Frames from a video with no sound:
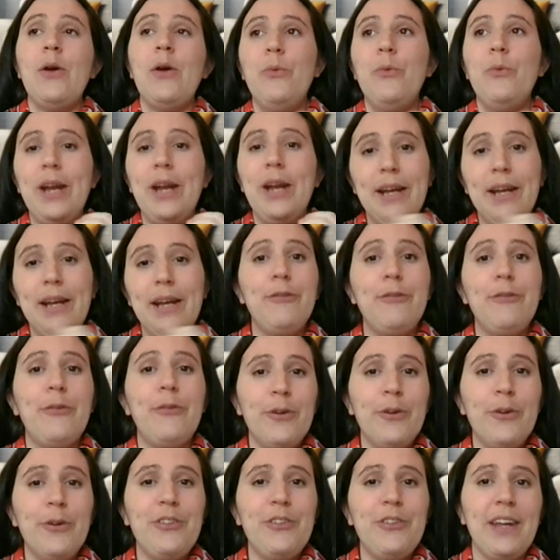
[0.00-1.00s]

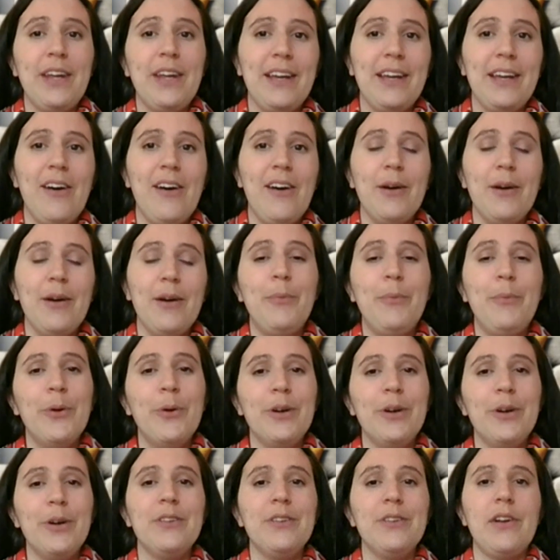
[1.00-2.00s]
reinforcing how
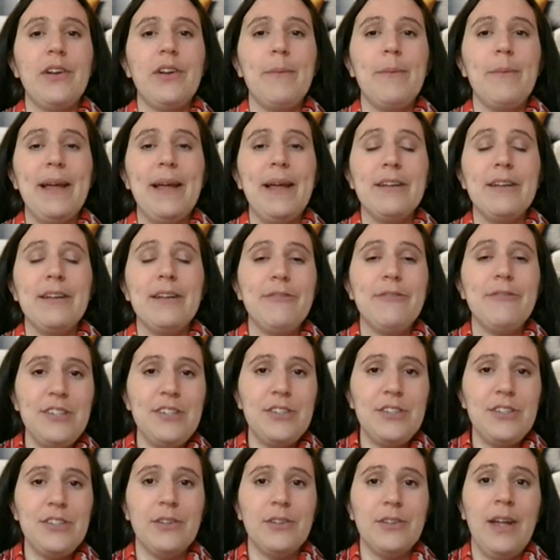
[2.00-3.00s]
important and how
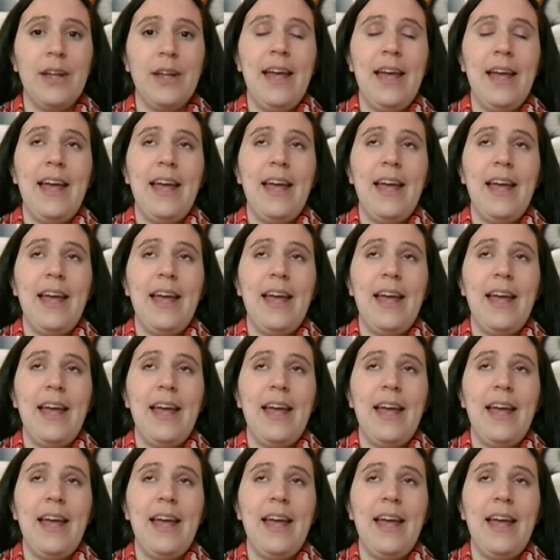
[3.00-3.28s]
beneficial